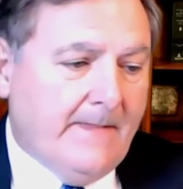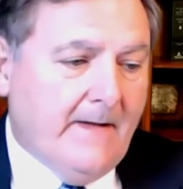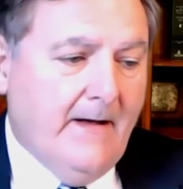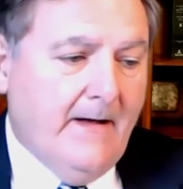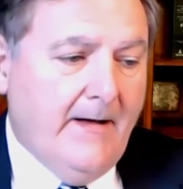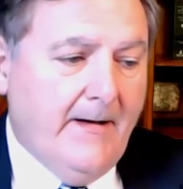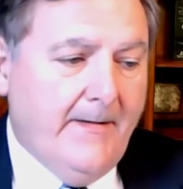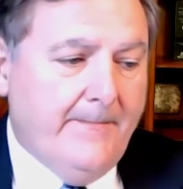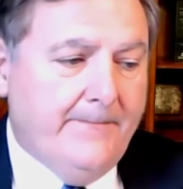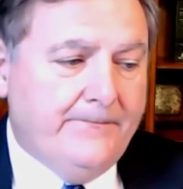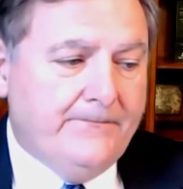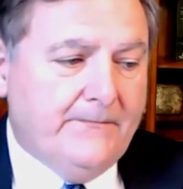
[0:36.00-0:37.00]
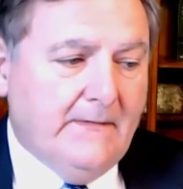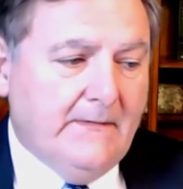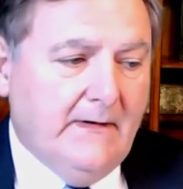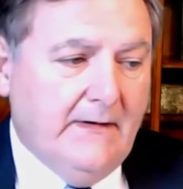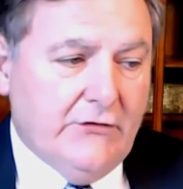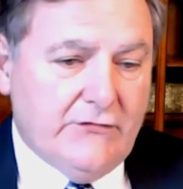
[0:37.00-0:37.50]

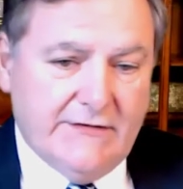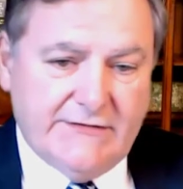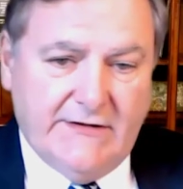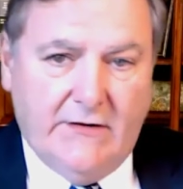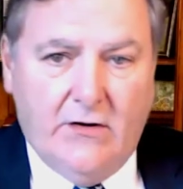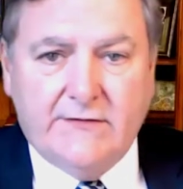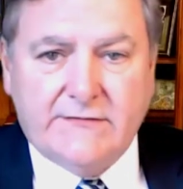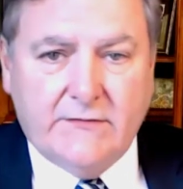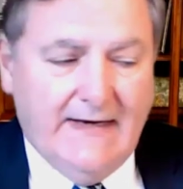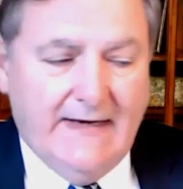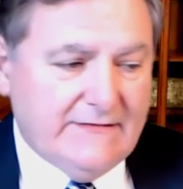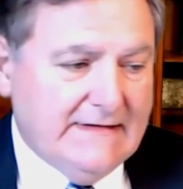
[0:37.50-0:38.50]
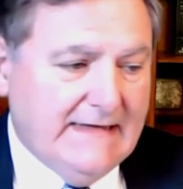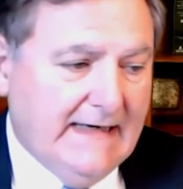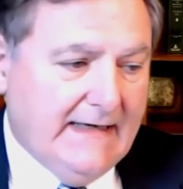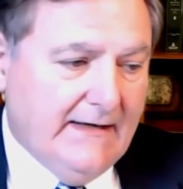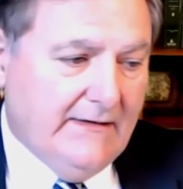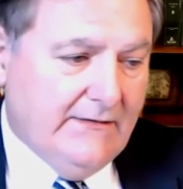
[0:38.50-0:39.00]
The trustee also has
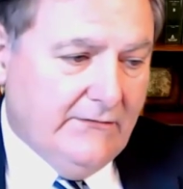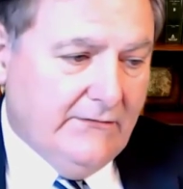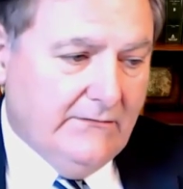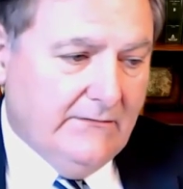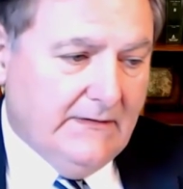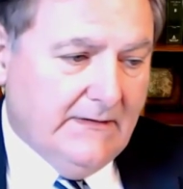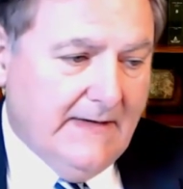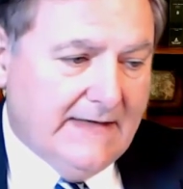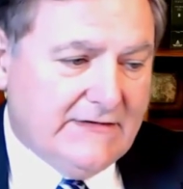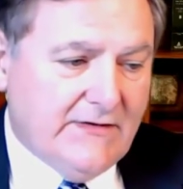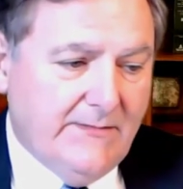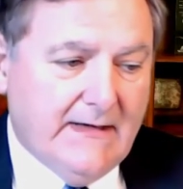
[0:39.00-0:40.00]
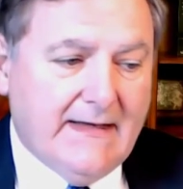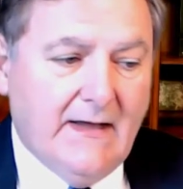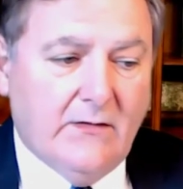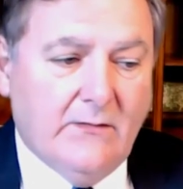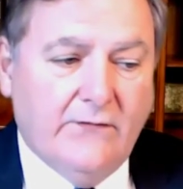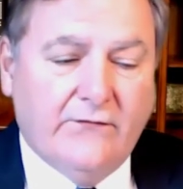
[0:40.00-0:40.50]
to has to be
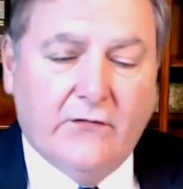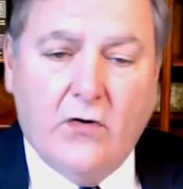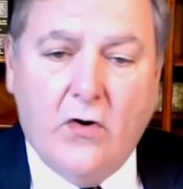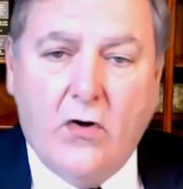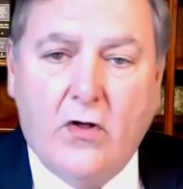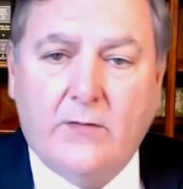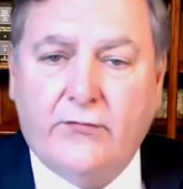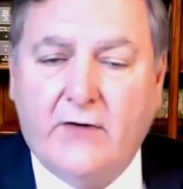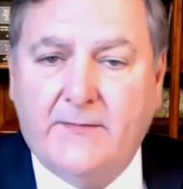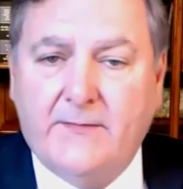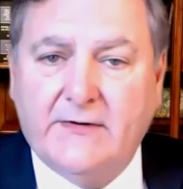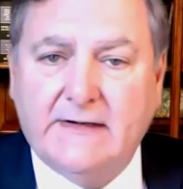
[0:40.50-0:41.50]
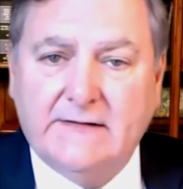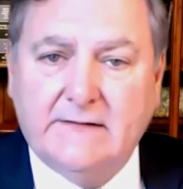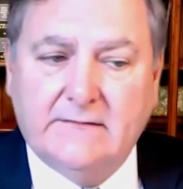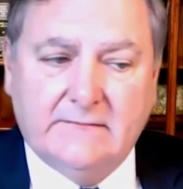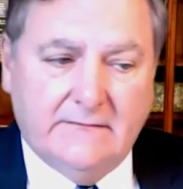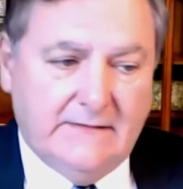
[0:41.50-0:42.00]
accountable for all property
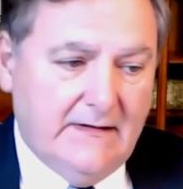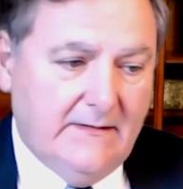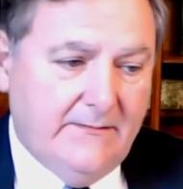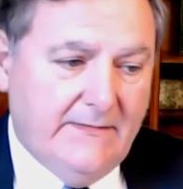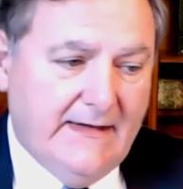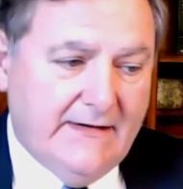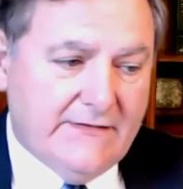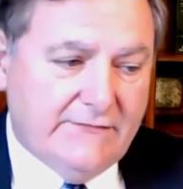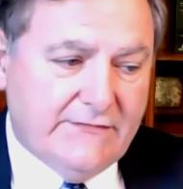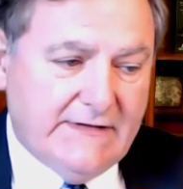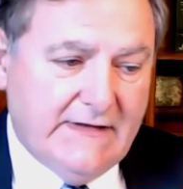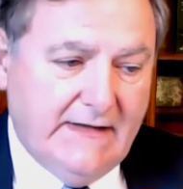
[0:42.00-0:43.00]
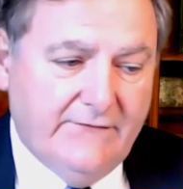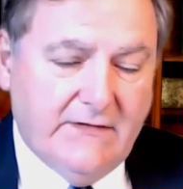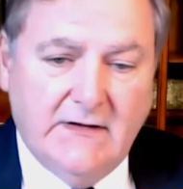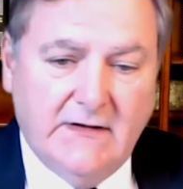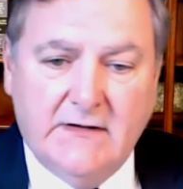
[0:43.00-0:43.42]
that is received.